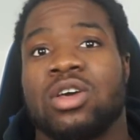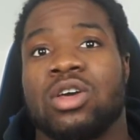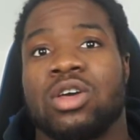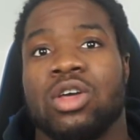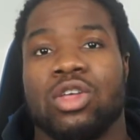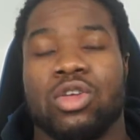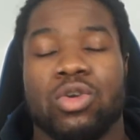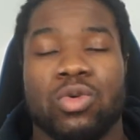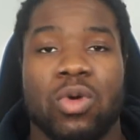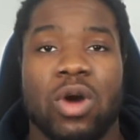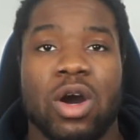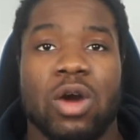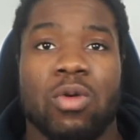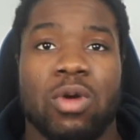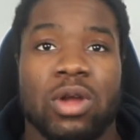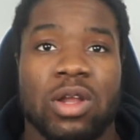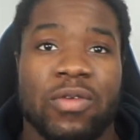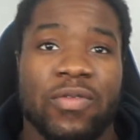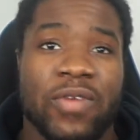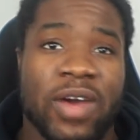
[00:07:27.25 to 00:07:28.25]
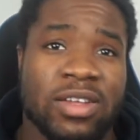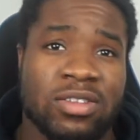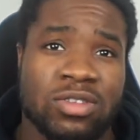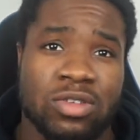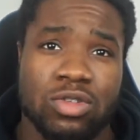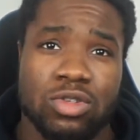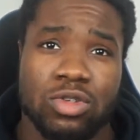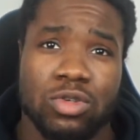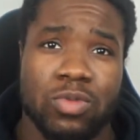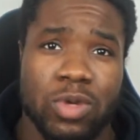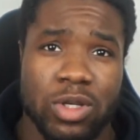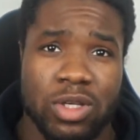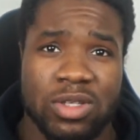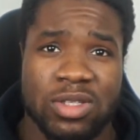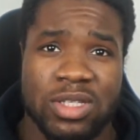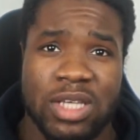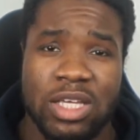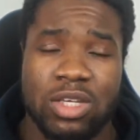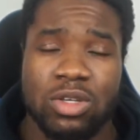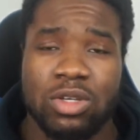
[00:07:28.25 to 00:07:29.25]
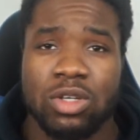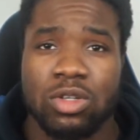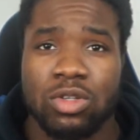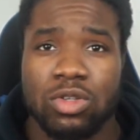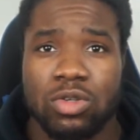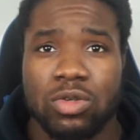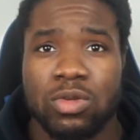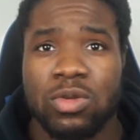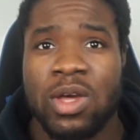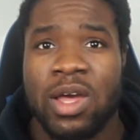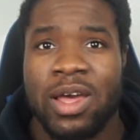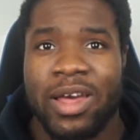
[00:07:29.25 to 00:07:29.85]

you are qualified to do what you say you can do,